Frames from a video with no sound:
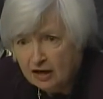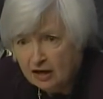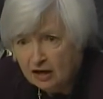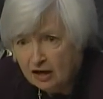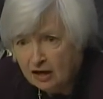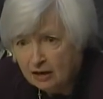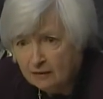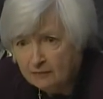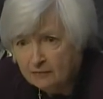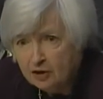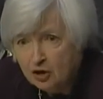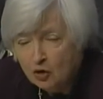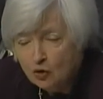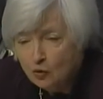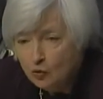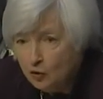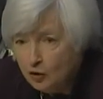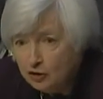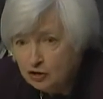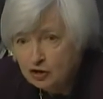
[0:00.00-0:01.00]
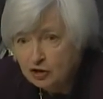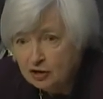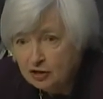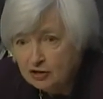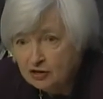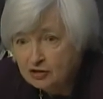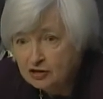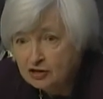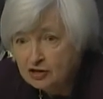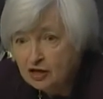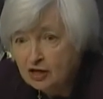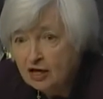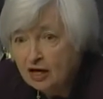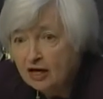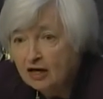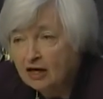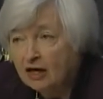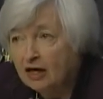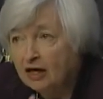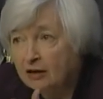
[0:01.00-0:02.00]
um, which is
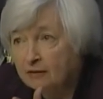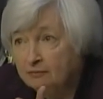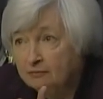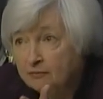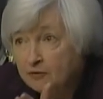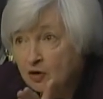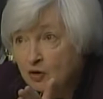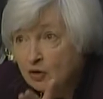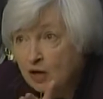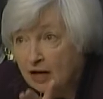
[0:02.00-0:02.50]
um,